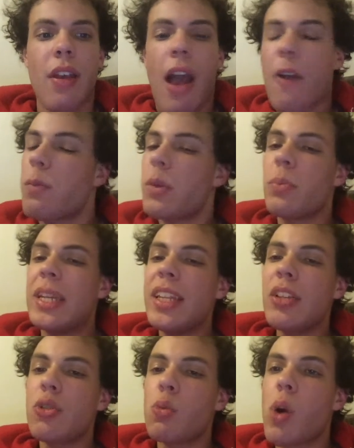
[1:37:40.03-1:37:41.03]
I've been meaning
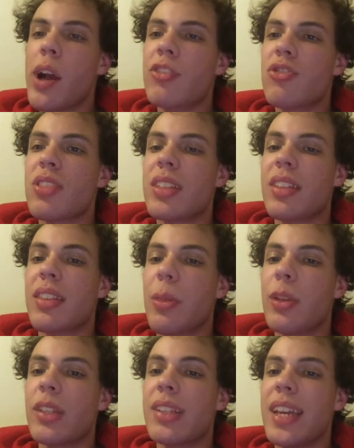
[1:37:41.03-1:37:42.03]
to watch the
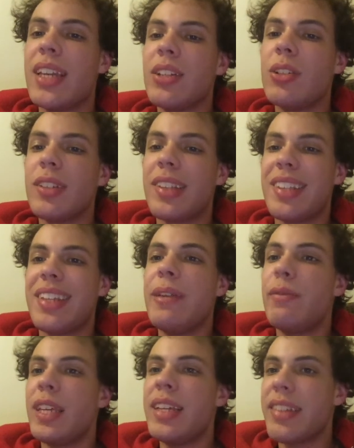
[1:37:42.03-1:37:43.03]
Tangled
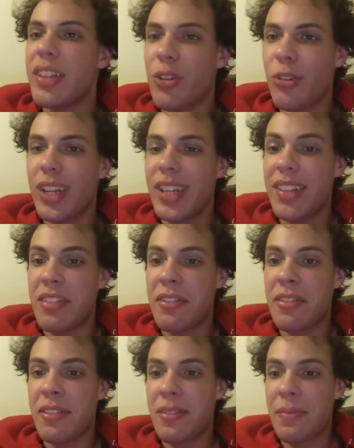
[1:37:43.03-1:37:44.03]
TV series.
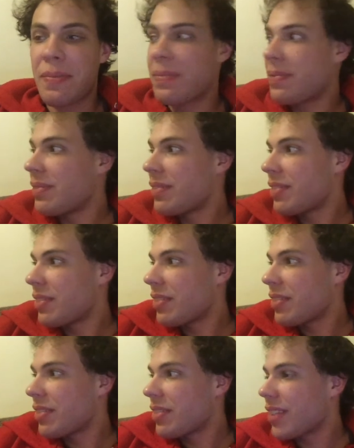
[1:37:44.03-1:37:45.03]

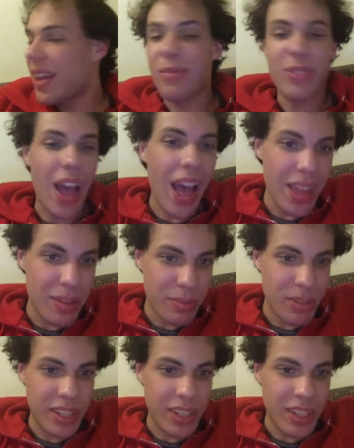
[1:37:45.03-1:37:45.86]
I've not, but